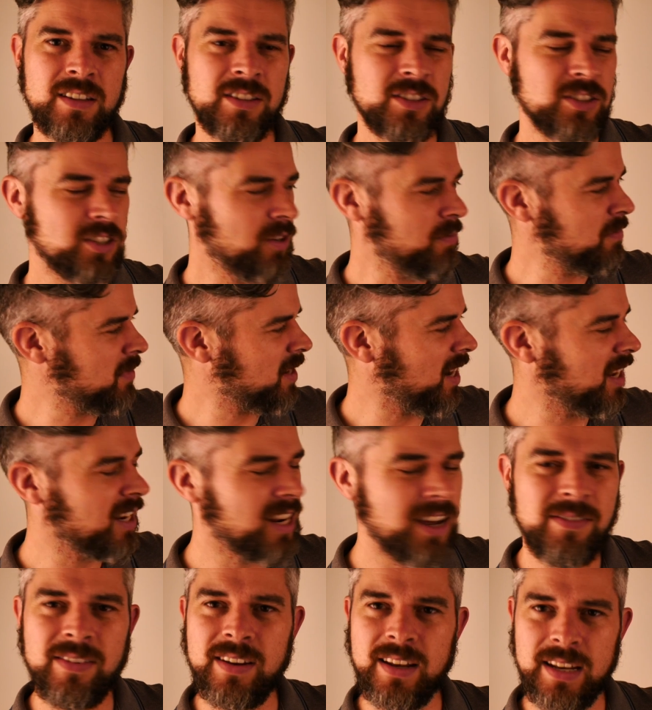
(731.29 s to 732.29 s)
some
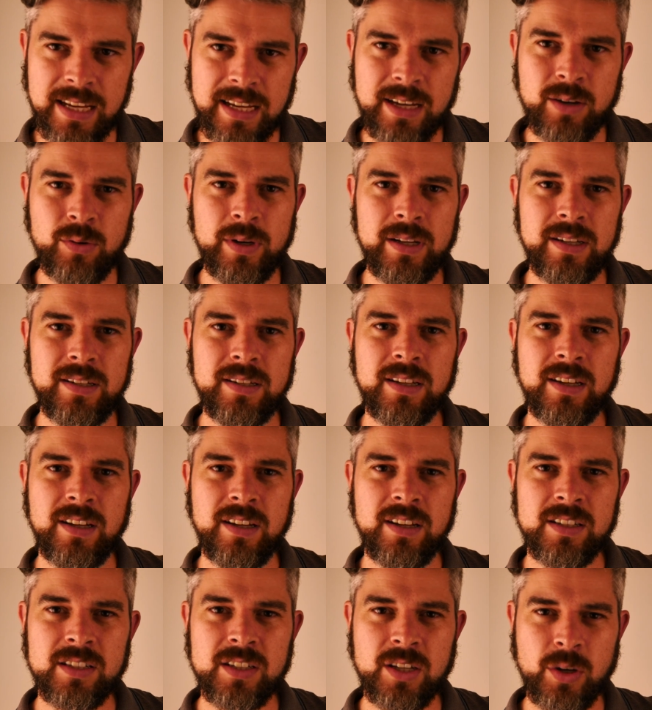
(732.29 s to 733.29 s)
kind of liquid
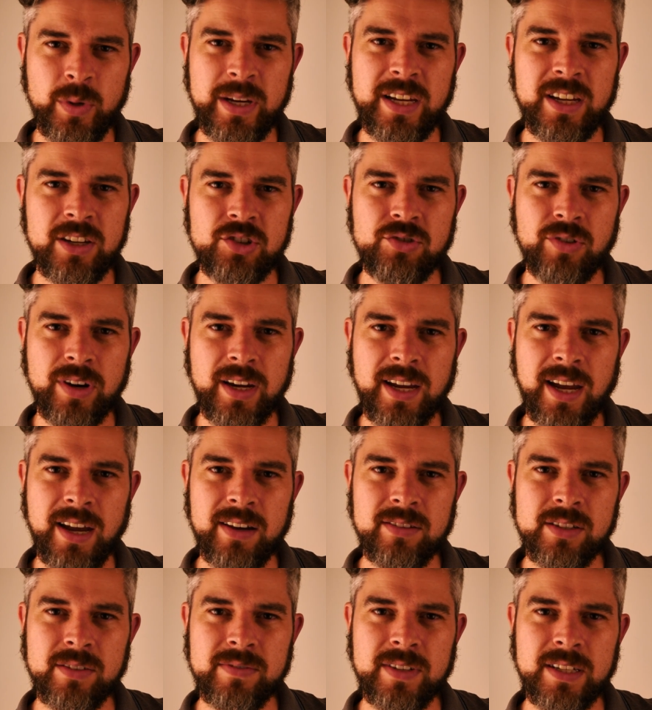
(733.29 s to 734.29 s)
so we can drink
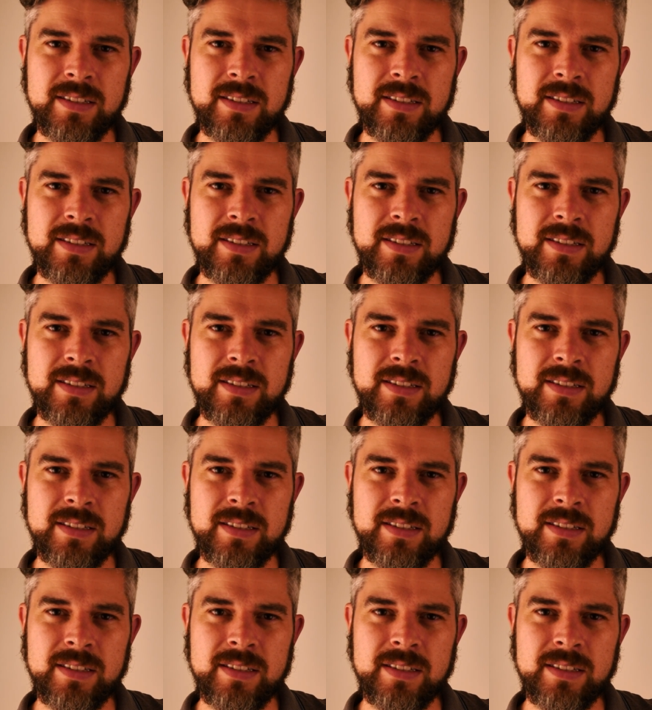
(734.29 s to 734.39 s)
out of